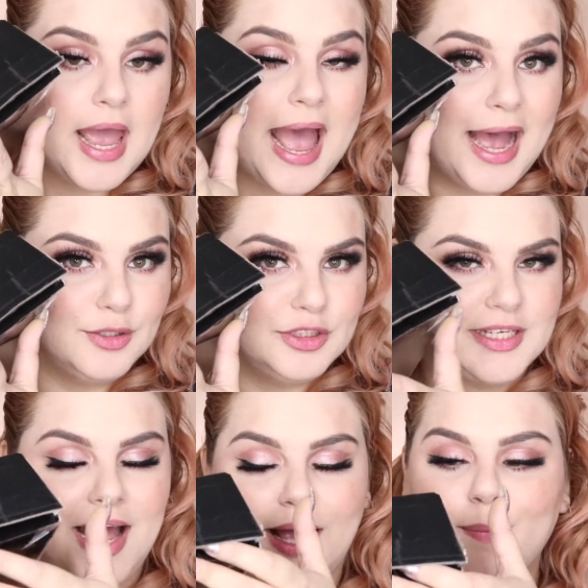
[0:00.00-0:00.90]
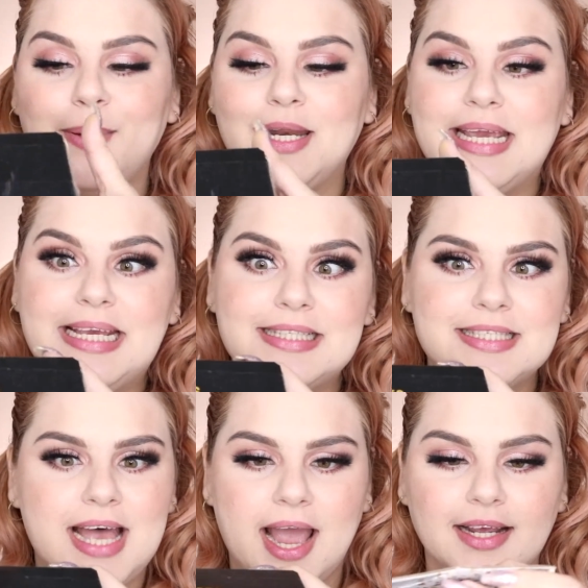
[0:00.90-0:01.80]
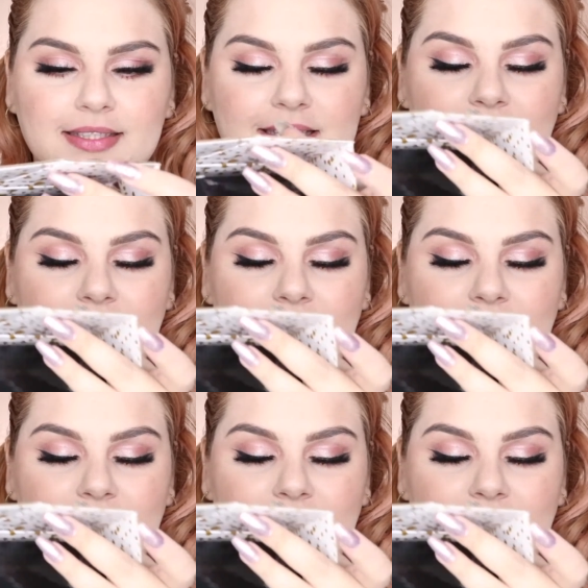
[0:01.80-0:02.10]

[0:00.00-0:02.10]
outside, but inside is